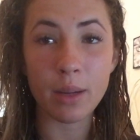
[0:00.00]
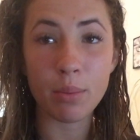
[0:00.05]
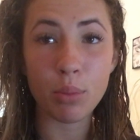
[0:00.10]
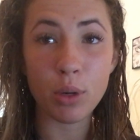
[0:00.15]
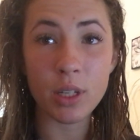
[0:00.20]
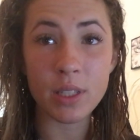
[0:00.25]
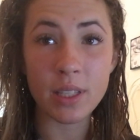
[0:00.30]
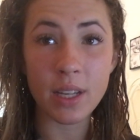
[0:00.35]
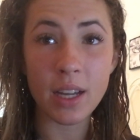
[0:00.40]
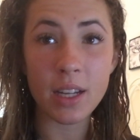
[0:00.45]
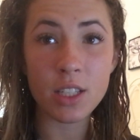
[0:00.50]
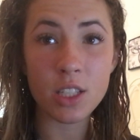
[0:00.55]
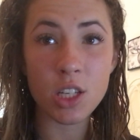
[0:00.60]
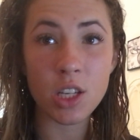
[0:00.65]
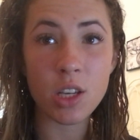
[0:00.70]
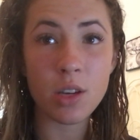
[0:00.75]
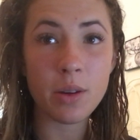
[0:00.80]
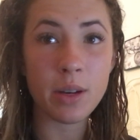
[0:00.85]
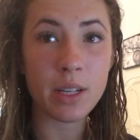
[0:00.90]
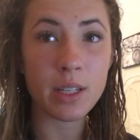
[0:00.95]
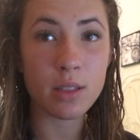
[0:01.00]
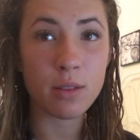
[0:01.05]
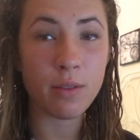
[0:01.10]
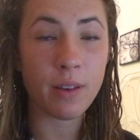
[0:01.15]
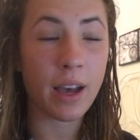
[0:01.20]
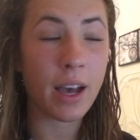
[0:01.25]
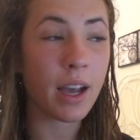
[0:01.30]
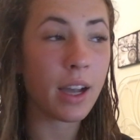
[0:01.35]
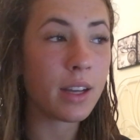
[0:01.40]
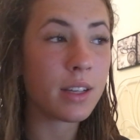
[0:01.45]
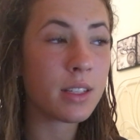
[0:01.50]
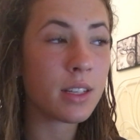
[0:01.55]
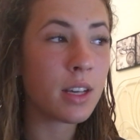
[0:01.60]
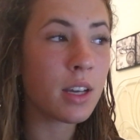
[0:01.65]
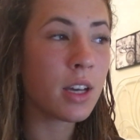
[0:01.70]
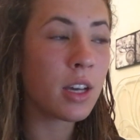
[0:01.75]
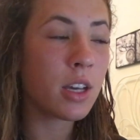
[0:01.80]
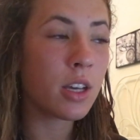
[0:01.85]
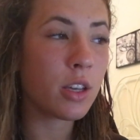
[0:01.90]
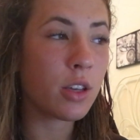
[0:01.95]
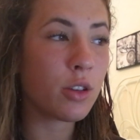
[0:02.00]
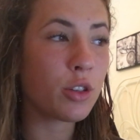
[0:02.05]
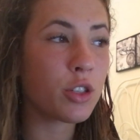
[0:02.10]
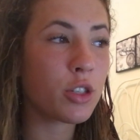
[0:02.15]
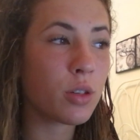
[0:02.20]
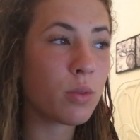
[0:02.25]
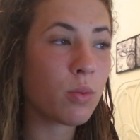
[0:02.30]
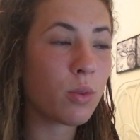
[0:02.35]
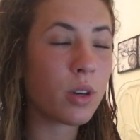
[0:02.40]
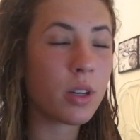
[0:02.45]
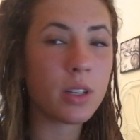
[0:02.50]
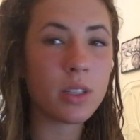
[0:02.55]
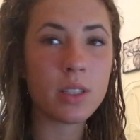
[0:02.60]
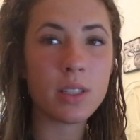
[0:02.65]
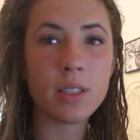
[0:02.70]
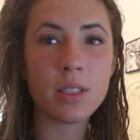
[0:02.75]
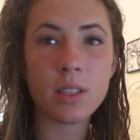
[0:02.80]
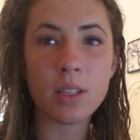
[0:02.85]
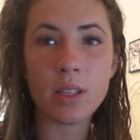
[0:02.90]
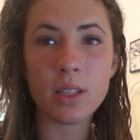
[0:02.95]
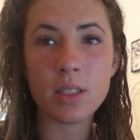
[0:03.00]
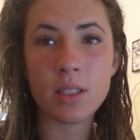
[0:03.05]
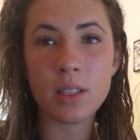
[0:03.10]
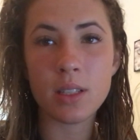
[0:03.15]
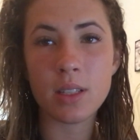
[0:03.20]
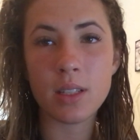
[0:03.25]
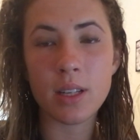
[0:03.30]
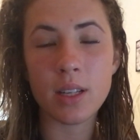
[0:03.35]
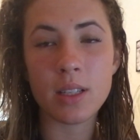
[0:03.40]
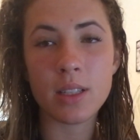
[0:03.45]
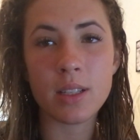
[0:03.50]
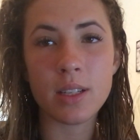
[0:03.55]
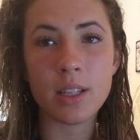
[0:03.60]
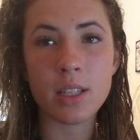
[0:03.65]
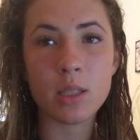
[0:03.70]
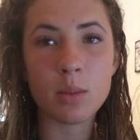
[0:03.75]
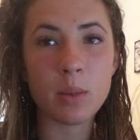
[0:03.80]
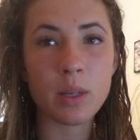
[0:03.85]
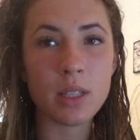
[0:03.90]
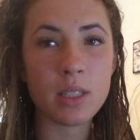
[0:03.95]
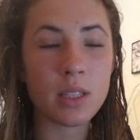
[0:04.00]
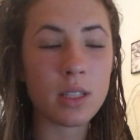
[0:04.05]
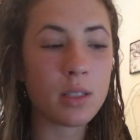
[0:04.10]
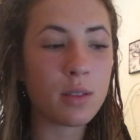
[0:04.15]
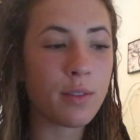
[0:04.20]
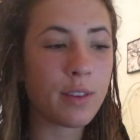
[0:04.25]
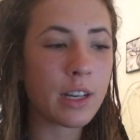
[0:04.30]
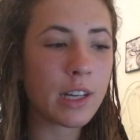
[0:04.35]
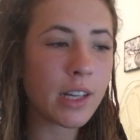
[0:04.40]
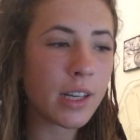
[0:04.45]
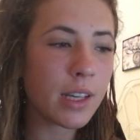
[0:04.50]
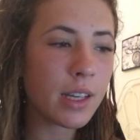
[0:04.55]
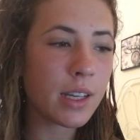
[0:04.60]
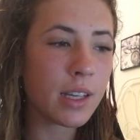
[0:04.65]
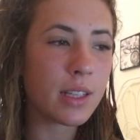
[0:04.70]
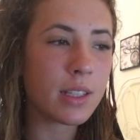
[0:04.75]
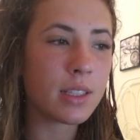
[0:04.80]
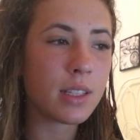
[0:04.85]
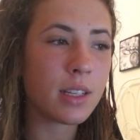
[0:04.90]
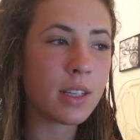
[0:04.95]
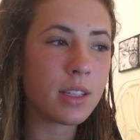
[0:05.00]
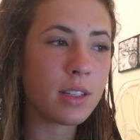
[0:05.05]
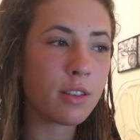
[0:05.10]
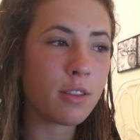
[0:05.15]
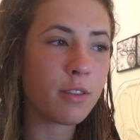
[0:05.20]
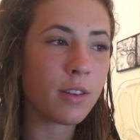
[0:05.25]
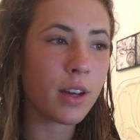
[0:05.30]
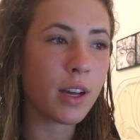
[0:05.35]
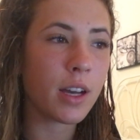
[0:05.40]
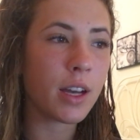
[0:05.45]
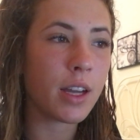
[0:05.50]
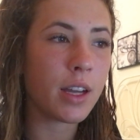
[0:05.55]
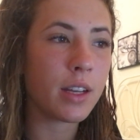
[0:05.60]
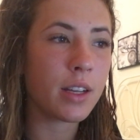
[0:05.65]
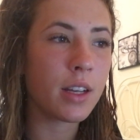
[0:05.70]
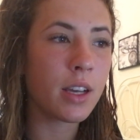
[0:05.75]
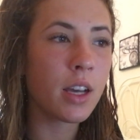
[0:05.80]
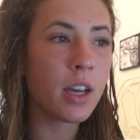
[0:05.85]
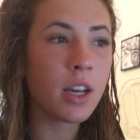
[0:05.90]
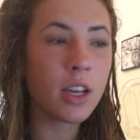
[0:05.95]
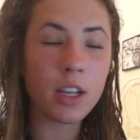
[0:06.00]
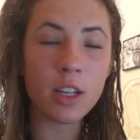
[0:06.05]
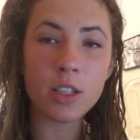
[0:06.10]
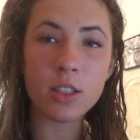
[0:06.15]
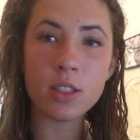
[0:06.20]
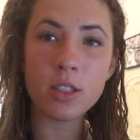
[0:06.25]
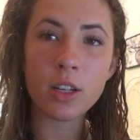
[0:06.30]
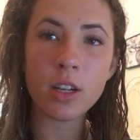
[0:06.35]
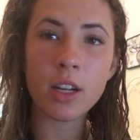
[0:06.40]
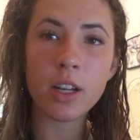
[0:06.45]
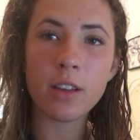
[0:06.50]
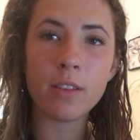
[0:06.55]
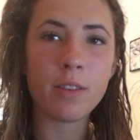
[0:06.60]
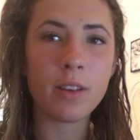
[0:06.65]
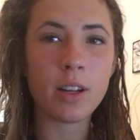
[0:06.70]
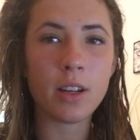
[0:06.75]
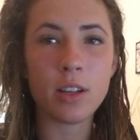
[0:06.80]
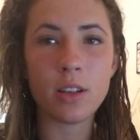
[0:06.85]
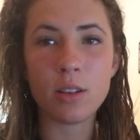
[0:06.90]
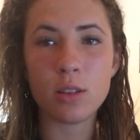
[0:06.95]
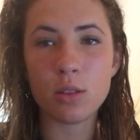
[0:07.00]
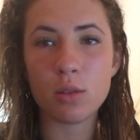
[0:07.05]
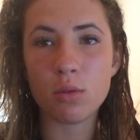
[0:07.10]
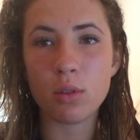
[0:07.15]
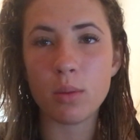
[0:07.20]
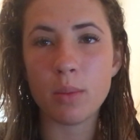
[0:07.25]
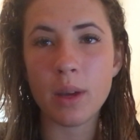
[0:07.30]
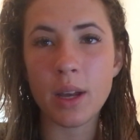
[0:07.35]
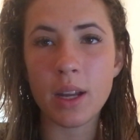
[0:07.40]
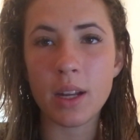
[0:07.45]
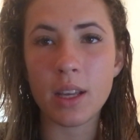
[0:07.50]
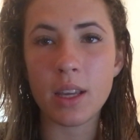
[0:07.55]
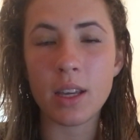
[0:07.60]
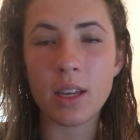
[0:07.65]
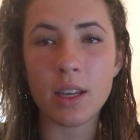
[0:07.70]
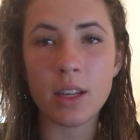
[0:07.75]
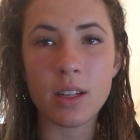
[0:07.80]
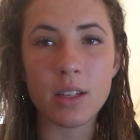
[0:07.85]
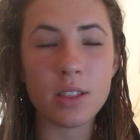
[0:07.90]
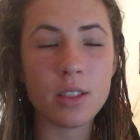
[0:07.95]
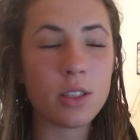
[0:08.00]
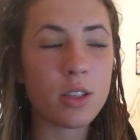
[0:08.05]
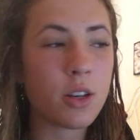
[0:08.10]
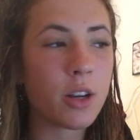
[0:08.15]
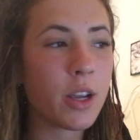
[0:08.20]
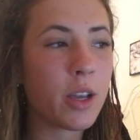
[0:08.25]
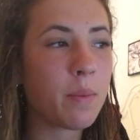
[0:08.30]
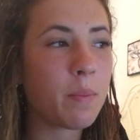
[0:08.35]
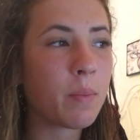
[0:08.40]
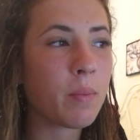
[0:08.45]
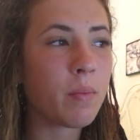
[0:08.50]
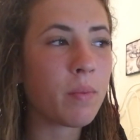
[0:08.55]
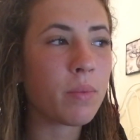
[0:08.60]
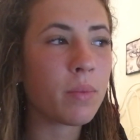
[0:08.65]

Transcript: present to you as fact, you should want to see statistics, because it's very easy to find concerning videos from any industry,